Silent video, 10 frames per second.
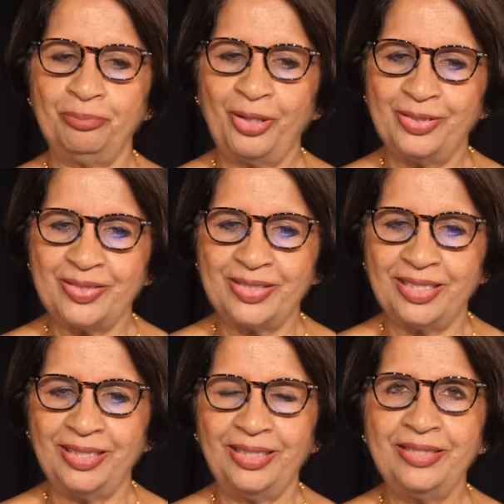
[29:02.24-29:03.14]

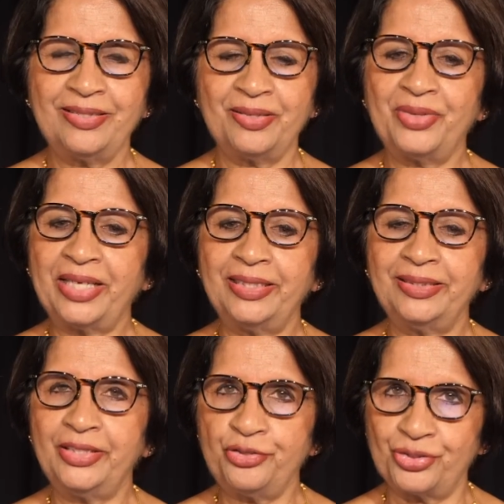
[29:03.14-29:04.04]
policy is a
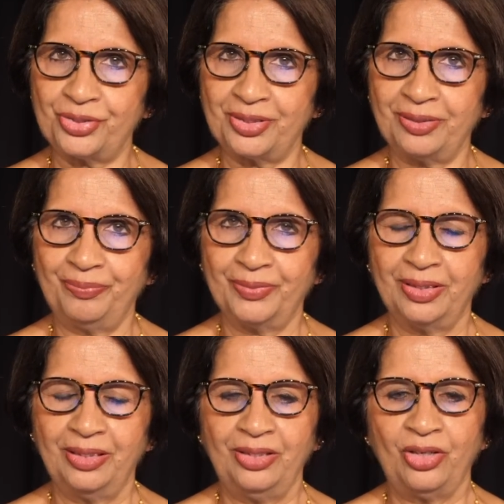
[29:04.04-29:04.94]
recognition
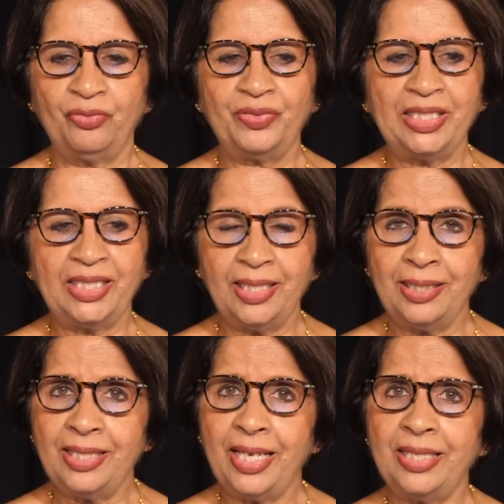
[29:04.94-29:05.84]
of the
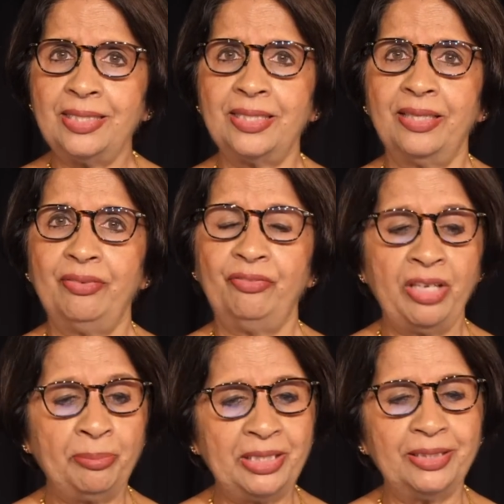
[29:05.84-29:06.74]
innate
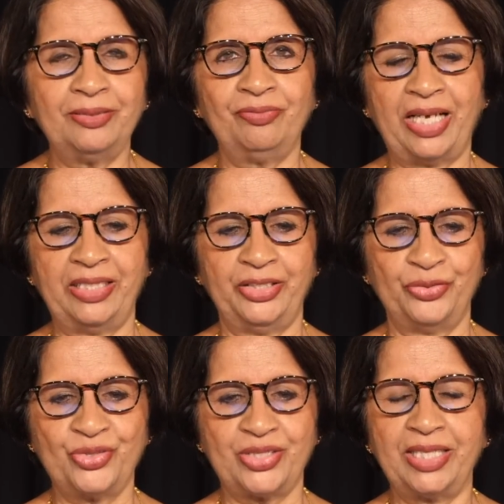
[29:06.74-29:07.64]
feminine
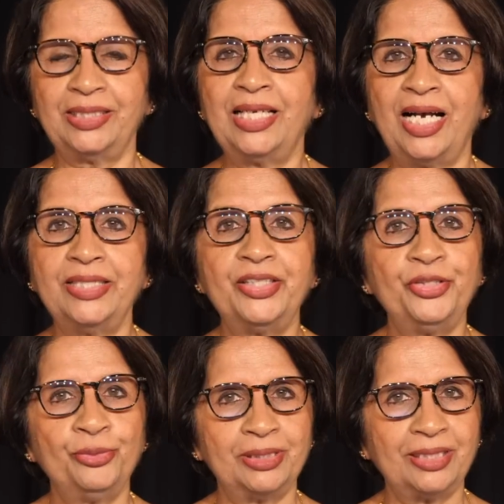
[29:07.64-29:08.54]
values that guide
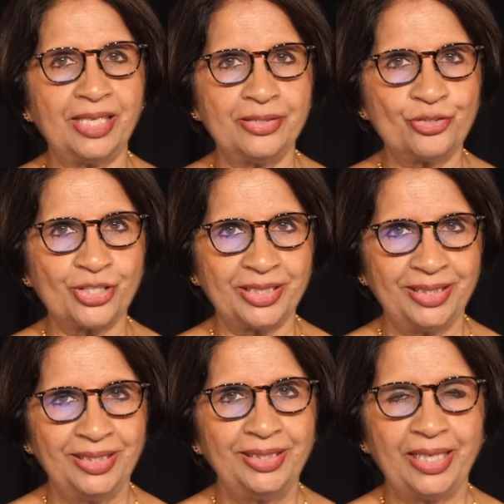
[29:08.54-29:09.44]
human culture
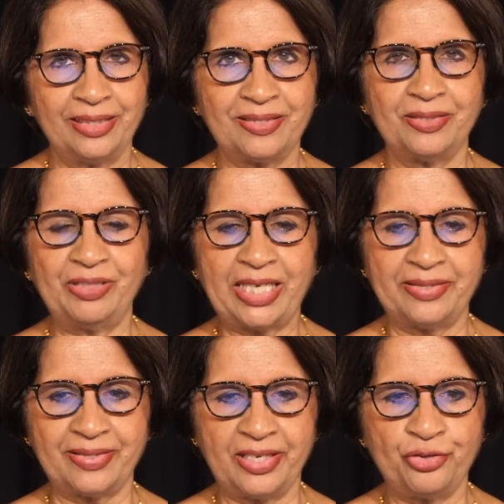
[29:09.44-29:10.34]
and
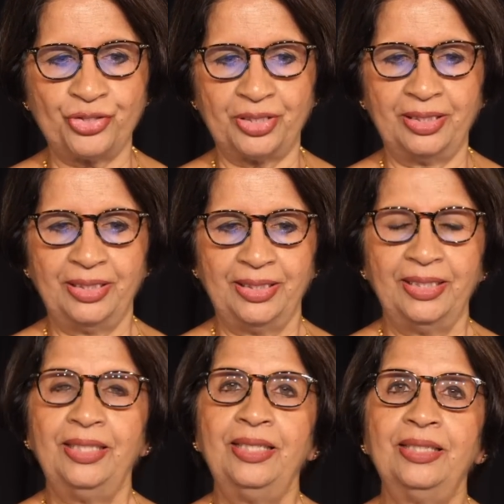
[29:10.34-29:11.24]
civilization,
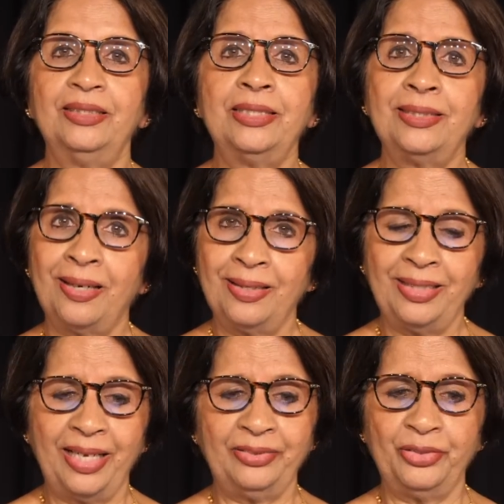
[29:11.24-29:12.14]
that
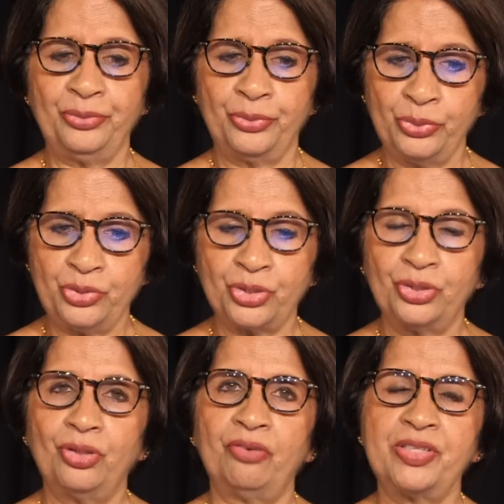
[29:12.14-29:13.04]
are at the root
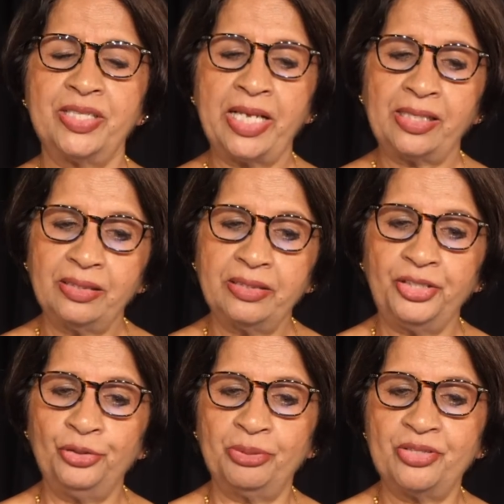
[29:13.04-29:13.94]
of settled
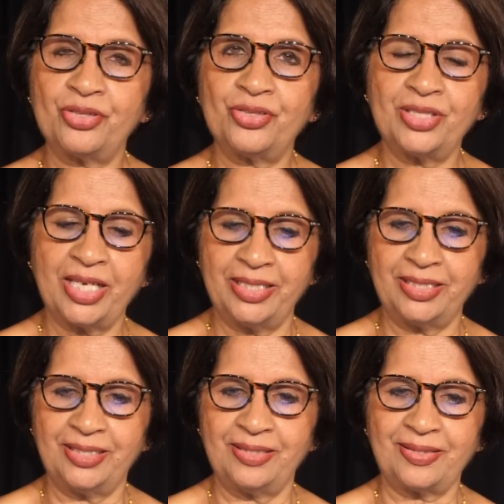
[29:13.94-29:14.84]
human
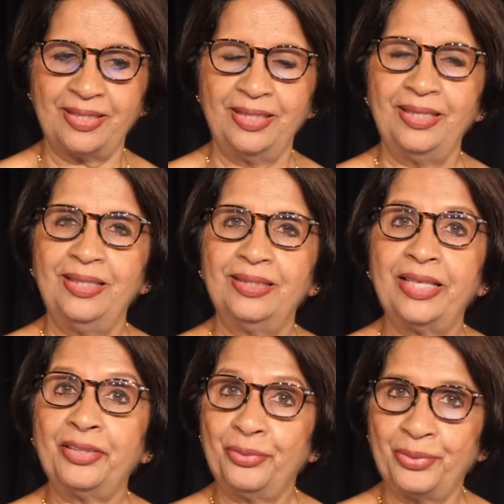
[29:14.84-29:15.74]
societies
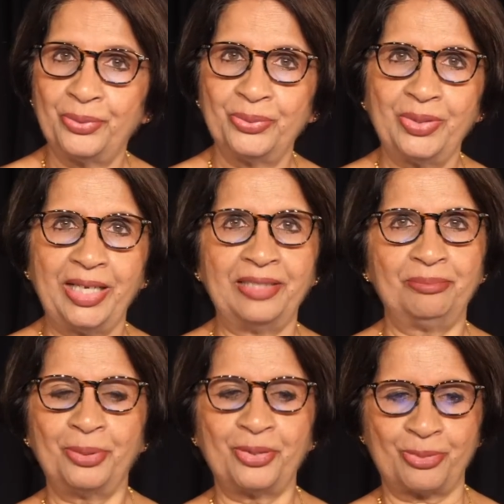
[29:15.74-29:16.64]
that grow
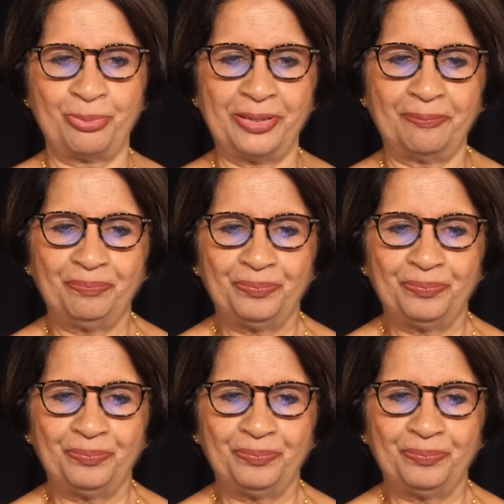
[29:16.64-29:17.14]
and prosper.